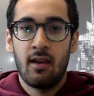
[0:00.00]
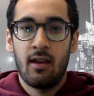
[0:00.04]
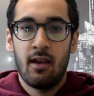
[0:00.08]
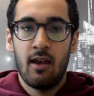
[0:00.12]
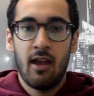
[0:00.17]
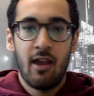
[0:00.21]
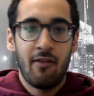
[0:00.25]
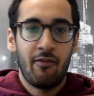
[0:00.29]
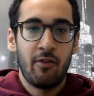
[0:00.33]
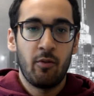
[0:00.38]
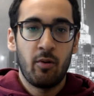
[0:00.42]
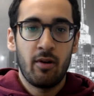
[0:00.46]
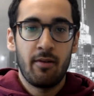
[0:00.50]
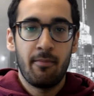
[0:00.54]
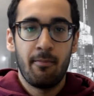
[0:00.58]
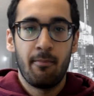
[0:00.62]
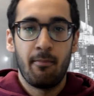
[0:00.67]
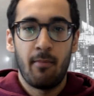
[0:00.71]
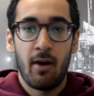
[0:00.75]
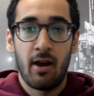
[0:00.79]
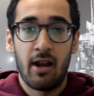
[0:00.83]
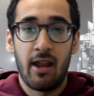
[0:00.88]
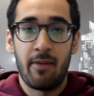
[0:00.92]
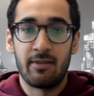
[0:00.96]
Hey everyone,
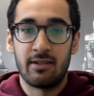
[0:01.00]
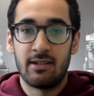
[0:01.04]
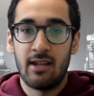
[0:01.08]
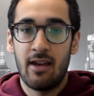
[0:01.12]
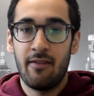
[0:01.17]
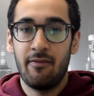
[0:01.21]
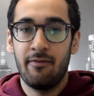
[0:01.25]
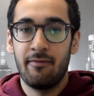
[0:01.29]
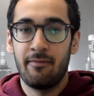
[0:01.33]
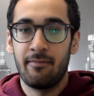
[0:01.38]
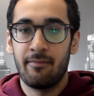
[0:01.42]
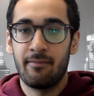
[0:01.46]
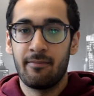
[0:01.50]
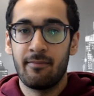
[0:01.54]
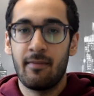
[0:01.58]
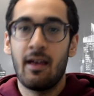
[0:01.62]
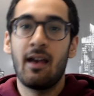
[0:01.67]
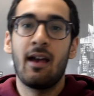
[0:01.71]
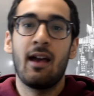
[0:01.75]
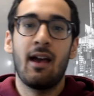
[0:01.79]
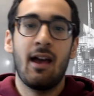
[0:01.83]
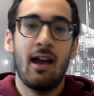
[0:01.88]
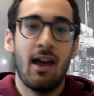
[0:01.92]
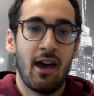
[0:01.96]
my name's Dev,
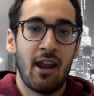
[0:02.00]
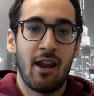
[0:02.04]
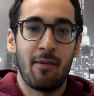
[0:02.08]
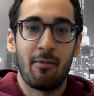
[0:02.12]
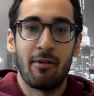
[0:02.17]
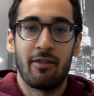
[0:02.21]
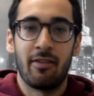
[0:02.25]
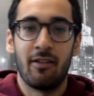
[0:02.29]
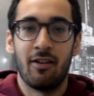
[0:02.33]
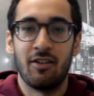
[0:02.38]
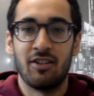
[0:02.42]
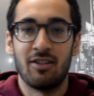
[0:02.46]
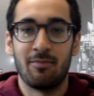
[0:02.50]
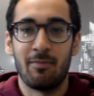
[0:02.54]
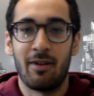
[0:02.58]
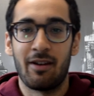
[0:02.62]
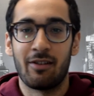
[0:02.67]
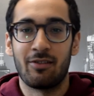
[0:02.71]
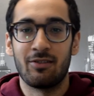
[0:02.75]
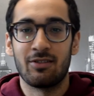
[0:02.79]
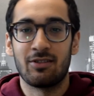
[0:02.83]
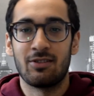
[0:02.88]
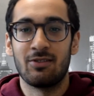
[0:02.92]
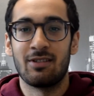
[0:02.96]
and I'm a third year
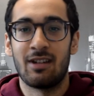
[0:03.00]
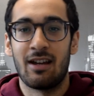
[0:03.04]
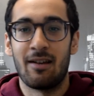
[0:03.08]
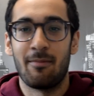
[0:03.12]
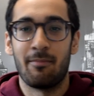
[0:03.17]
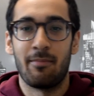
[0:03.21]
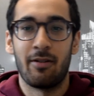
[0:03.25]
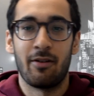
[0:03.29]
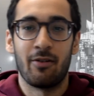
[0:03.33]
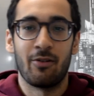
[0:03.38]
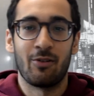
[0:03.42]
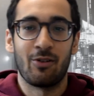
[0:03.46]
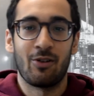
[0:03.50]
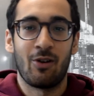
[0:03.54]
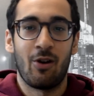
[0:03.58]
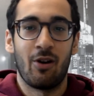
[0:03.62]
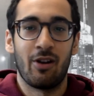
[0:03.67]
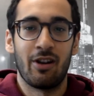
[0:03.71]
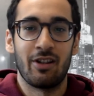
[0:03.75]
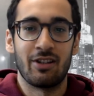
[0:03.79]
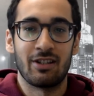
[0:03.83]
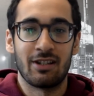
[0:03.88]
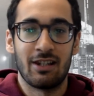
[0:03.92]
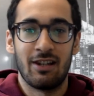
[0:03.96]
medical student at Imperial
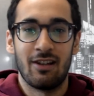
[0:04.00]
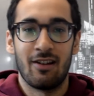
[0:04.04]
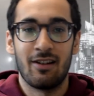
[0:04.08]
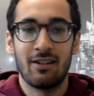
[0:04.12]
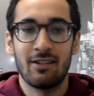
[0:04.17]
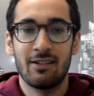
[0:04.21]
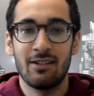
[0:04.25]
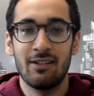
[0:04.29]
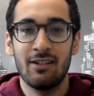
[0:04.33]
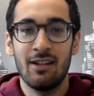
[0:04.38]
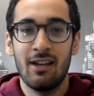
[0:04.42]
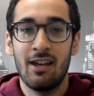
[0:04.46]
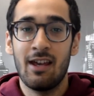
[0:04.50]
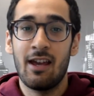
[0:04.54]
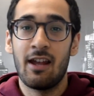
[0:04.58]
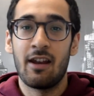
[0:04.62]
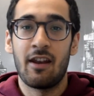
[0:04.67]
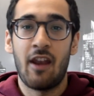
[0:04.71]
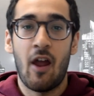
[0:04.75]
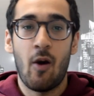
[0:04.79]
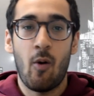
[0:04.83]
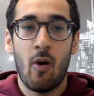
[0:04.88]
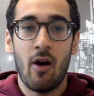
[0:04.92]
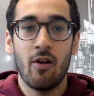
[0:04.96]
College London.
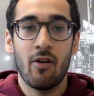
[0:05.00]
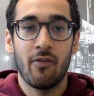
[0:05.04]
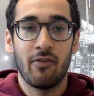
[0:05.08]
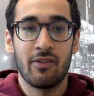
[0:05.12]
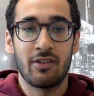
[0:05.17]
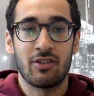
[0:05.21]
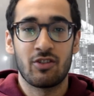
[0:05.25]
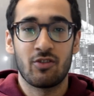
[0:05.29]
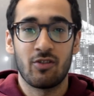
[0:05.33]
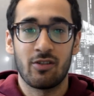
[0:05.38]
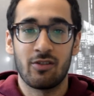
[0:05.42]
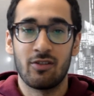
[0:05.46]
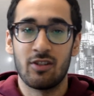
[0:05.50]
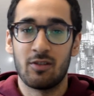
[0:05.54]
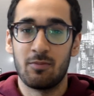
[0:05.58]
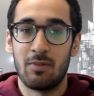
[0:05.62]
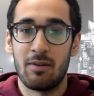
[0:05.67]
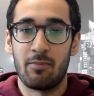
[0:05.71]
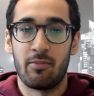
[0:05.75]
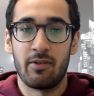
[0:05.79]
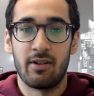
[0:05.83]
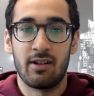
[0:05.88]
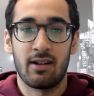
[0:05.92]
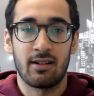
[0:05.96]
Now, I often struggle to be
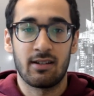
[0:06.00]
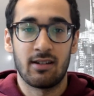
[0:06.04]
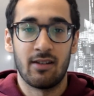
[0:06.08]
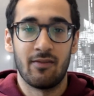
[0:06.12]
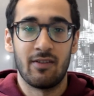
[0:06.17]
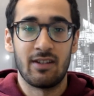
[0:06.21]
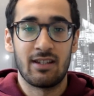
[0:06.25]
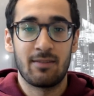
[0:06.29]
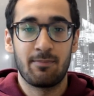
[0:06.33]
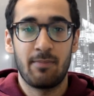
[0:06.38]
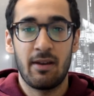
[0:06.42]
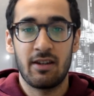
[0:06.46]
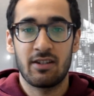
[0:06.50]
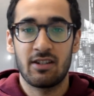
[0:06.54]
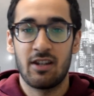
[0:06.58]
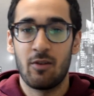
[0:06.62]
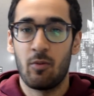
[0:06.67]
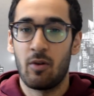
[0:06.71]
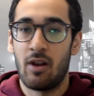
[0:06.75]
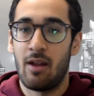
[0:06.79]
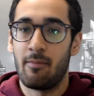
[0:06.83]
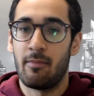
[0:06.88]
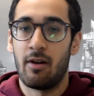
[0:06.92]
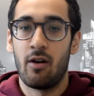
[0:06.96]
productive, especially
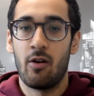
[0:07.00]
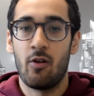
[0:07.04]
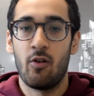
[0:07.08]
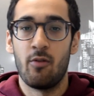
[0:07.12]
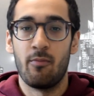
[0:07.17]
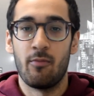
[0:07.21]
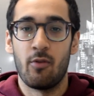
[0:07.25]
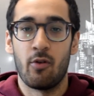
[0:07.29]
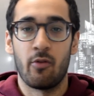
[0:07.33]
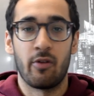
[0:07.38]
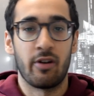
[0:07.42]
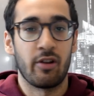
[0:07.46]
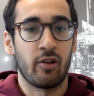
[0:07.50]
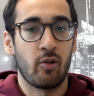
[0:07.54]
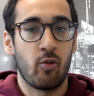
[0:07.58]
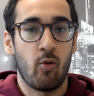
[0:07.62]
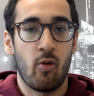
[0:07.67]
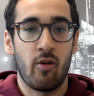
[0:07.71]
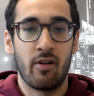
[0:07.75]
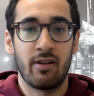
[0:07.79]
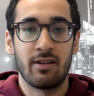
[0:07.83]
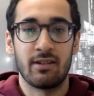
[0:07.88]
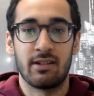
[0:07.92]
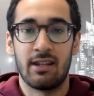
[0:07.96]
when I'm at home or in
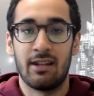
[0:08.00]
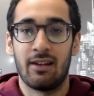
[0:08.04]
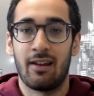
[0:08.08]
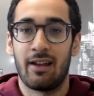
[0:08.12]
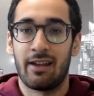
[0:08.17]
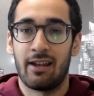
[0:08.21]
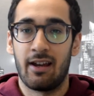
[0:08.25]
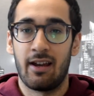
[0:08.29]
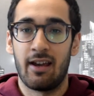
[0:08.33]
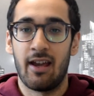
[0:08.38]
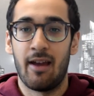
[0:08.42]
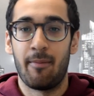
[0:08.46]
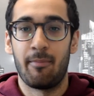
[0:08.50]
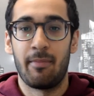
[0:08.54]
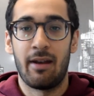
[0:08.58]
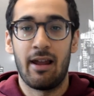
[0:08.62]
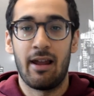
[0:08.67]
quarantine like I am